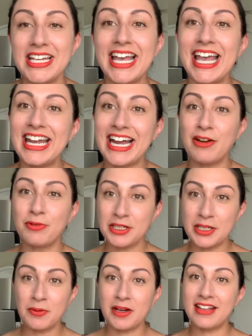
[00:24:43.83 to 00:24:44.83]
And I really
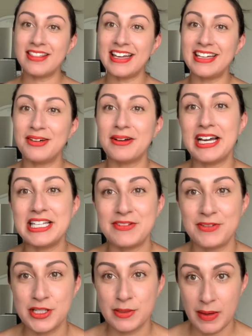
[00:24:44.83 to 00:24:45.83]
want to thank you guys for
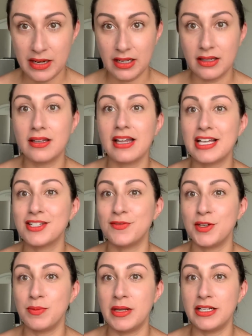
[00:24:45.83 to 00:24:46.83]
spending the last few
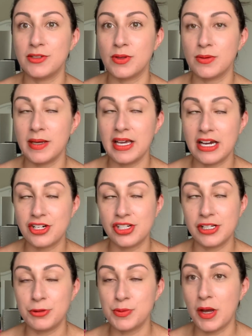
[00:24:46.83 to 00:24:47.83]
minutes with me. Actually, it
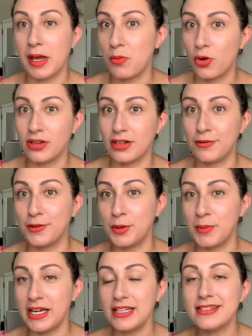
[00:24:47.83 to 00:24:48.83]
was probably more than a few
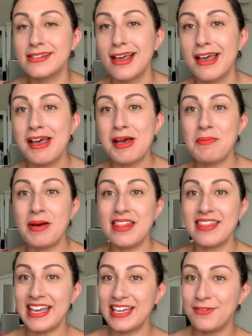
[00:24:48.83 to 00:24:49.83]
minutes, But
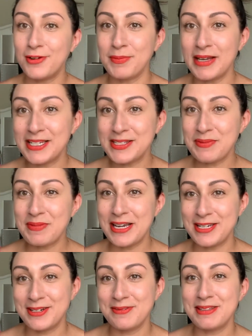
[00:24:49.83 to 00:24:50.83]
thank you for being so
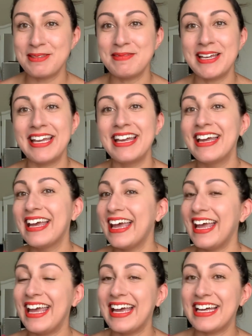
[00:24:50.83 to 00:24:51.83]
patient with me
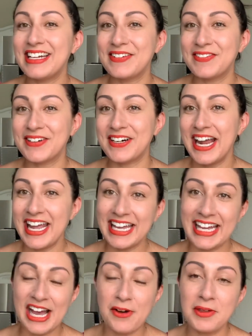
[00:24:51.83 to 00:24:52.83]
and for hanging
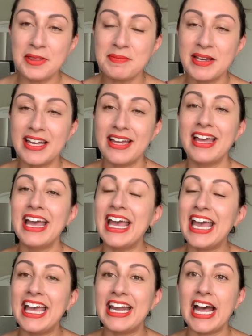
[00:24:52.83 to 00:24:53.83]
out with me.
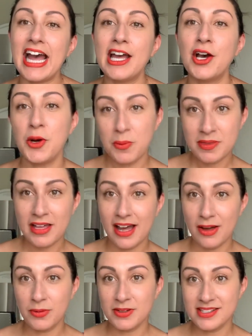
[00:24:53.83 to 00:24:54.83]
And I hope that I
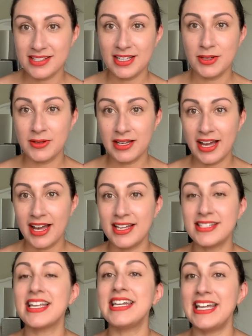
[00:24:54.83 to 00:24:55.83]
will see you guys
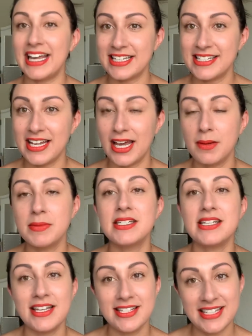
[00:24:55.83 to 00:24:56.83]
next time.
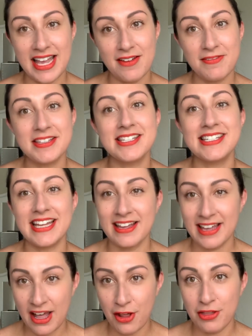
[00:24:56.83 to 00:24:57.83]
Stay safe, stay
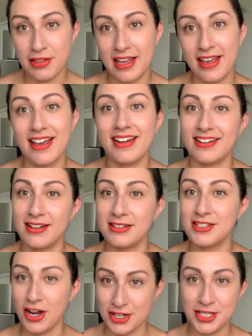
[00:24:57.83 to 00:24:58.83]
healthy, and I'll
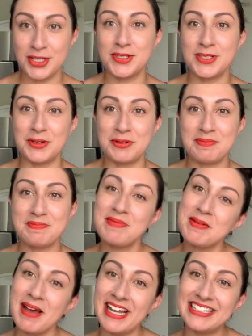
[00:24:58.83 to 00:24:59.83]
talk to you soon.
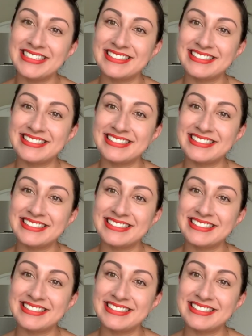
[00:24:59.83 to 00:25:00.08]
Bye-bye.